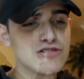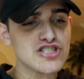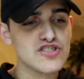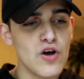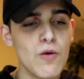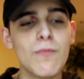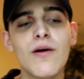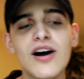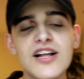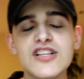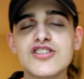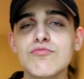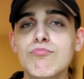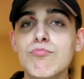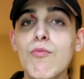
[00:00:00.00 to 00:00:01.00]
so
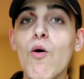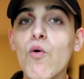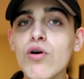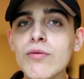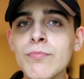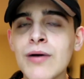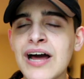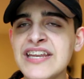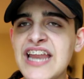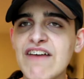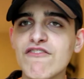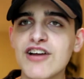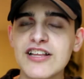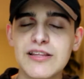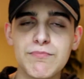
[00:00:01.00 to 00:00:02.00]
much more, but I
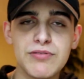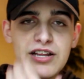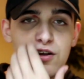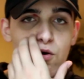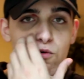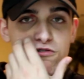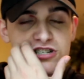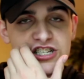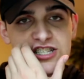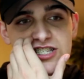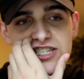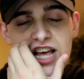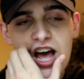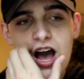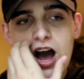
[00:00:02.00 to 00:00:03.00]
never got to play
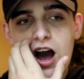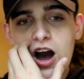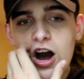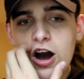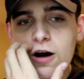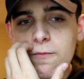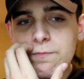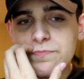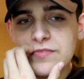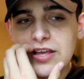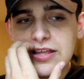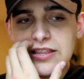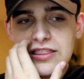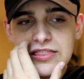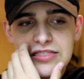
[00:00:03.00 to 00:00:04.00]
Origins
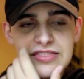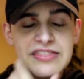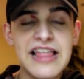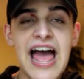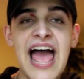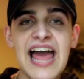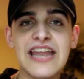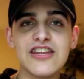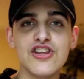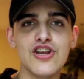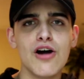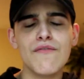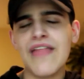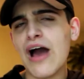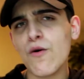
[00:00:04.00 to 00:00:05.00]
that, you
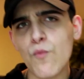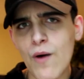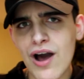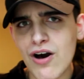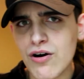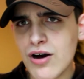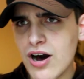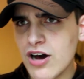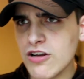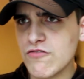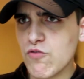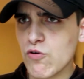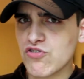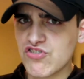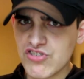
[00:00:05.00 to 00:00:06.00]
know, that well.
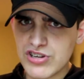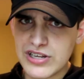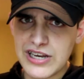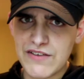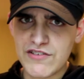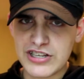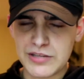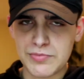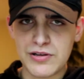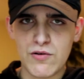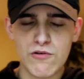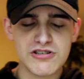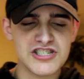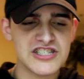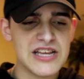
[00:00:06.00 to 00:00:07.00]
Unfortunately, never got to play
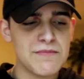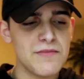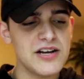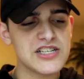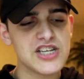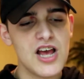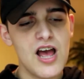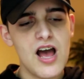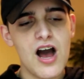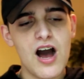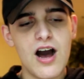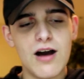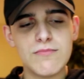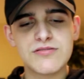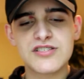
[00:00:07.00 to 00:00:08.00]
Origins that much.
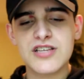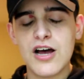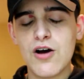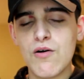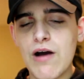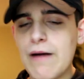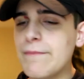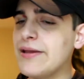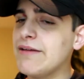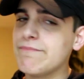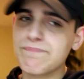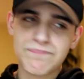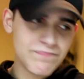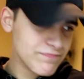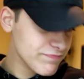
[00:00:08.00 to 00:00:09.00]
So, I
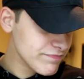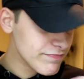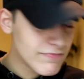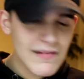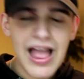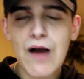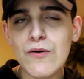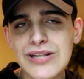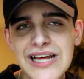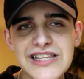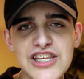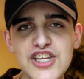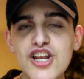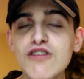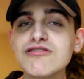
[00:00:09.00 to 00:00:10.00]
mean, I would like
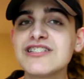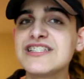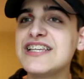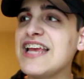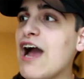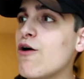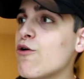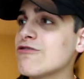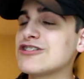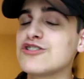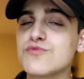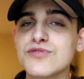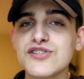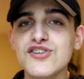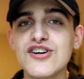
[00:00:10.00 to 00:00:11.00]
to, you know, see how
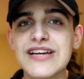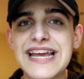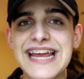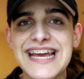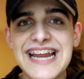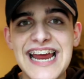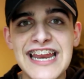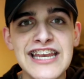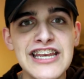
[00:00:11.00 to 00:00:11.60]
Origins would look in a